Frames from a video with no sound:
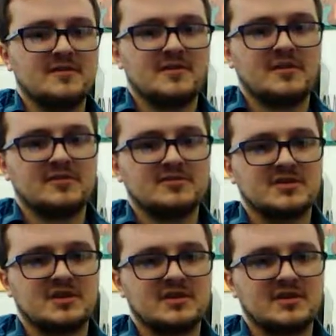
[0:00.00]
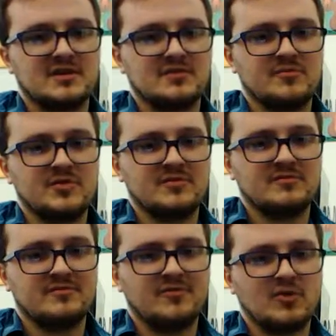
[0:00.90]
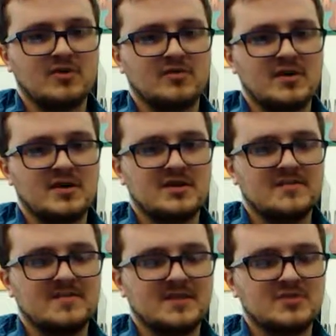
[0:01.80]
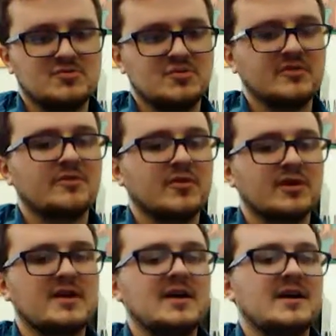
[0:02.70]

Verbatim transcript: thing that looks kind of like a weird fork right here, the tuning fork,